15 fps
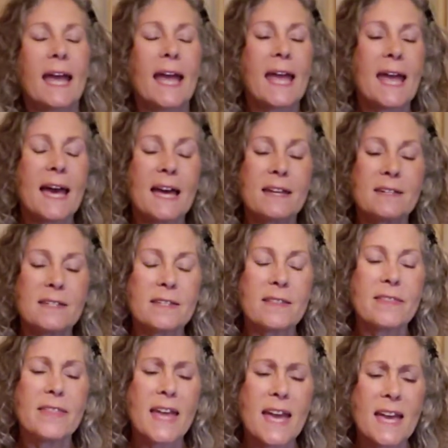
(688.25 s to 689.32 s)
And
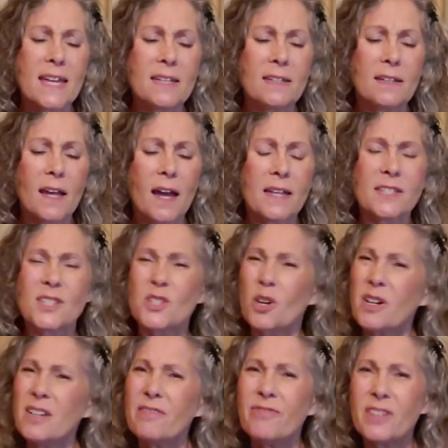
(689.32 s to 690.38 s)
then I
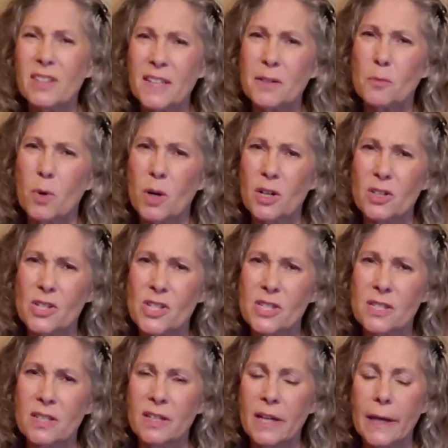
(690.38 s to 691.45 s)
started feeling worse.